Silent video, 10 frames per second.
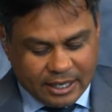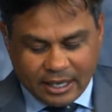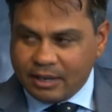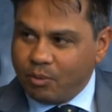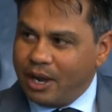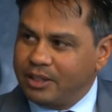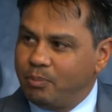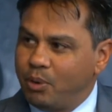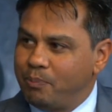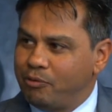Why the
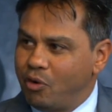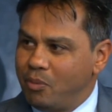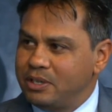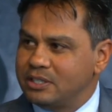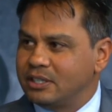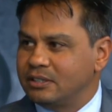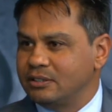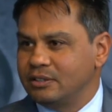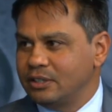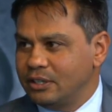poor performance, and
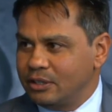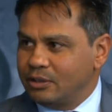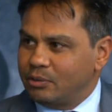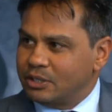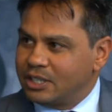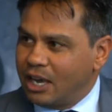what's the